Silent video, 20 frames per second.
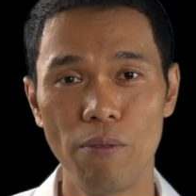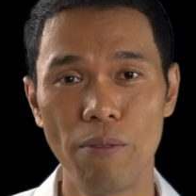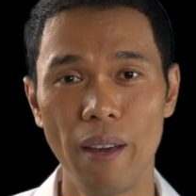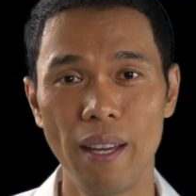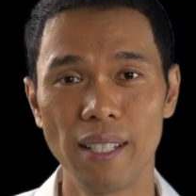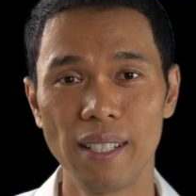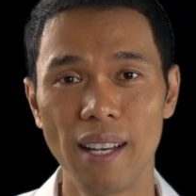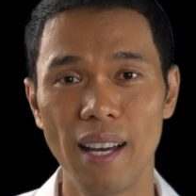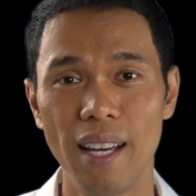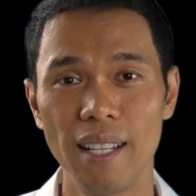to
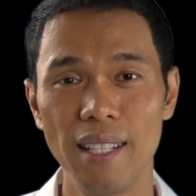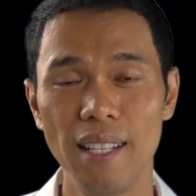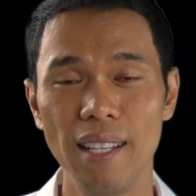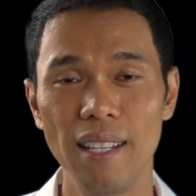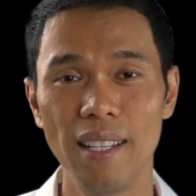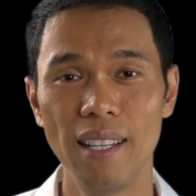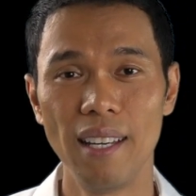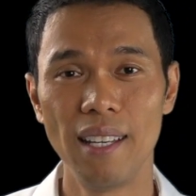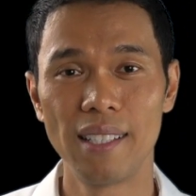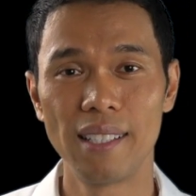Face
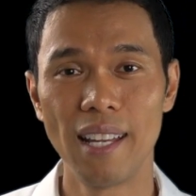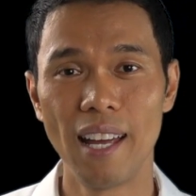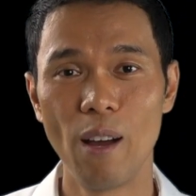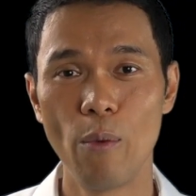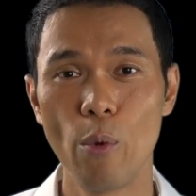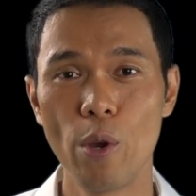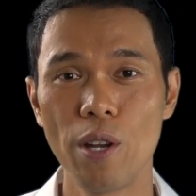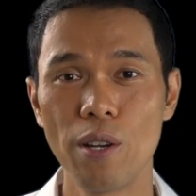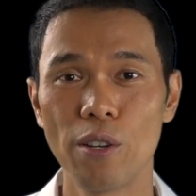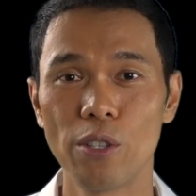ID is
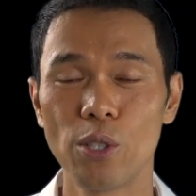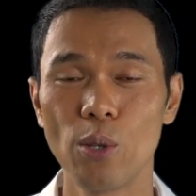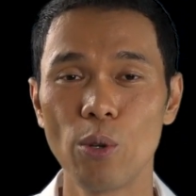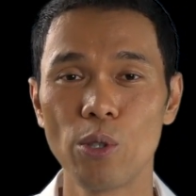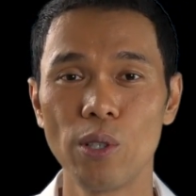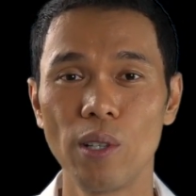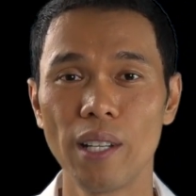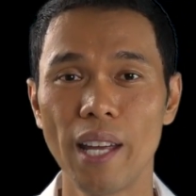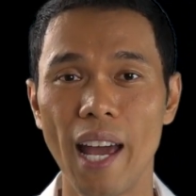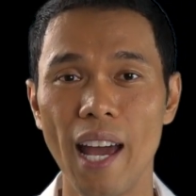that when you're in a social